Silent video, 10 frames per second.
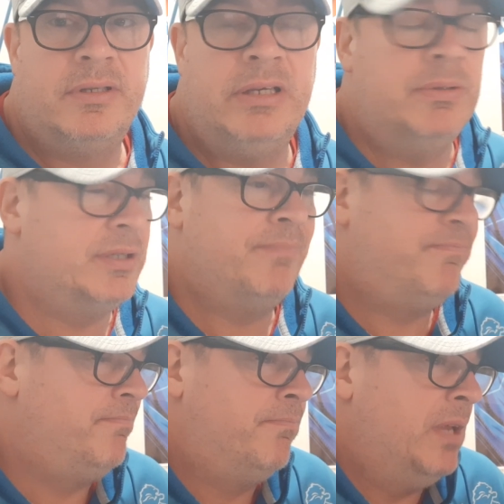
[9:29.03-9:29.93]
He was a
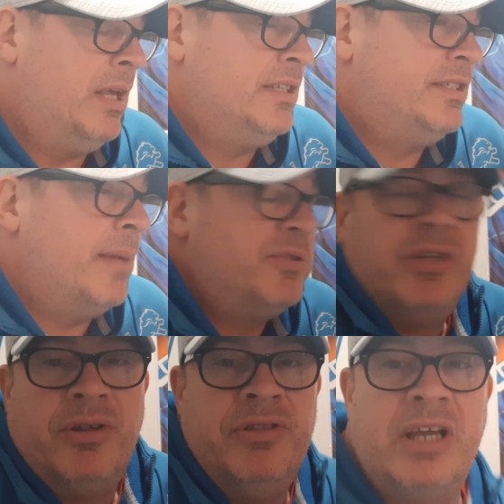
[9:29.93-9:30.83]

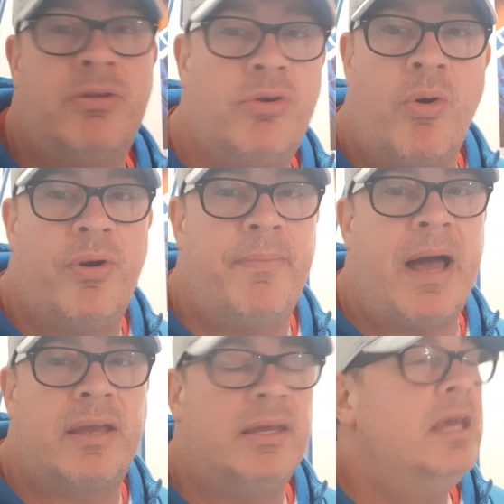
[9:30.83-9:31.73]
exceptional nickel
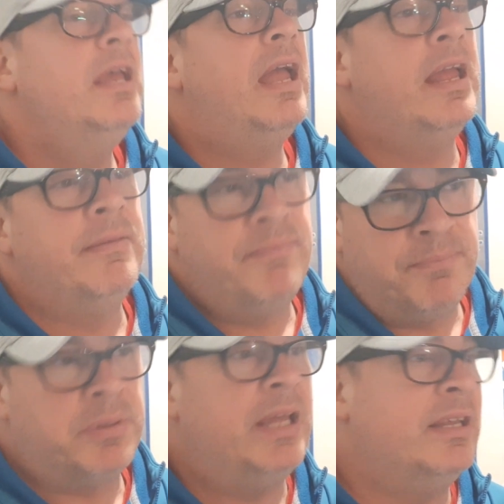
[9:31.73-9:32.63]
cornerback and
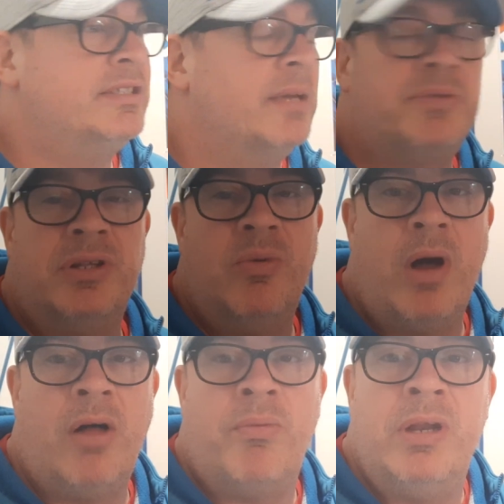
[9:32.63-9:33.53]
played exceptionally
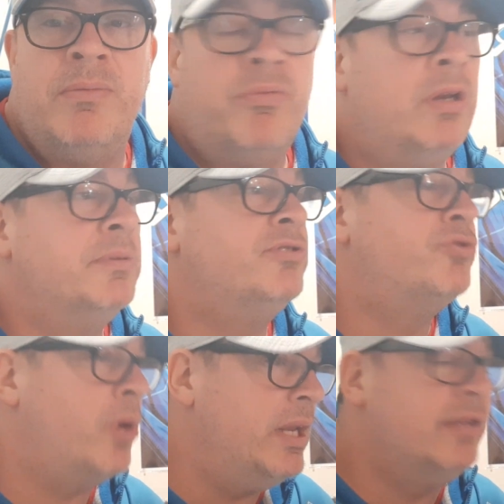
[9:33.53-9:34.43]
well when he was
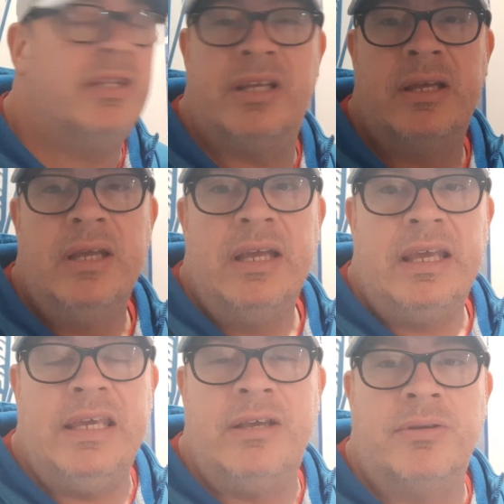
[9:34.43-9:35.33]
traded to the
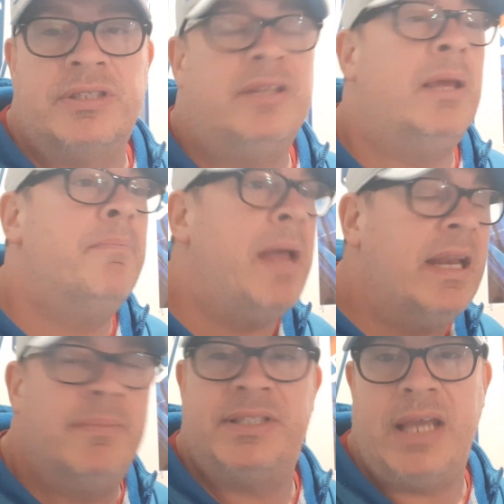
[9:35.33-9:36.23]
Eagles and they
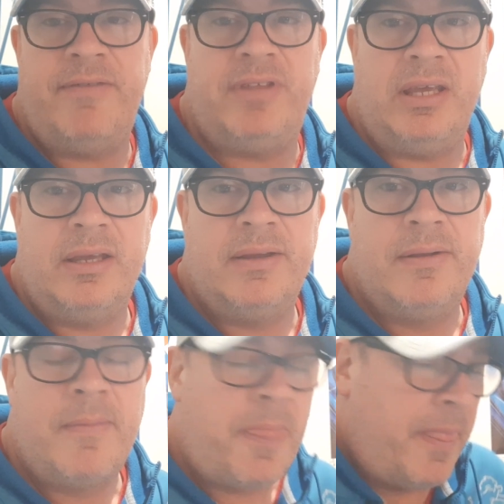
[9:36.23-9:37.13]
made him a safety.
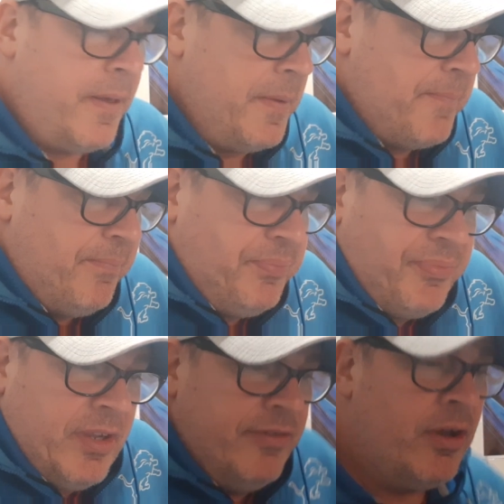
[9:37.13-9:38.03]

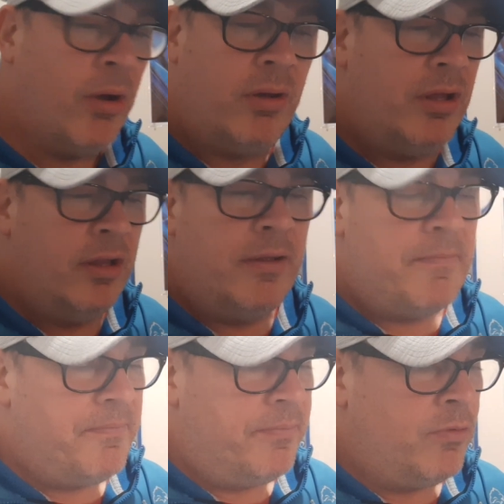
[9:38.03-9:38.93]
So
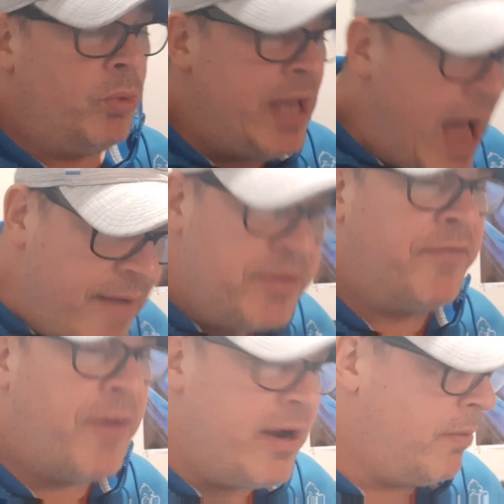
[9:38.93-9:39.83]
we have the
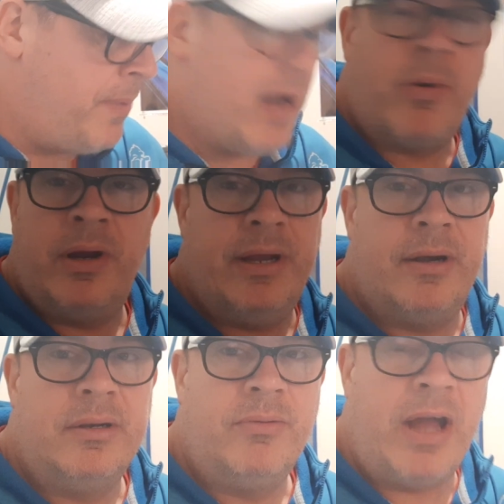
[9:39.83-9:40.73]
firepower here.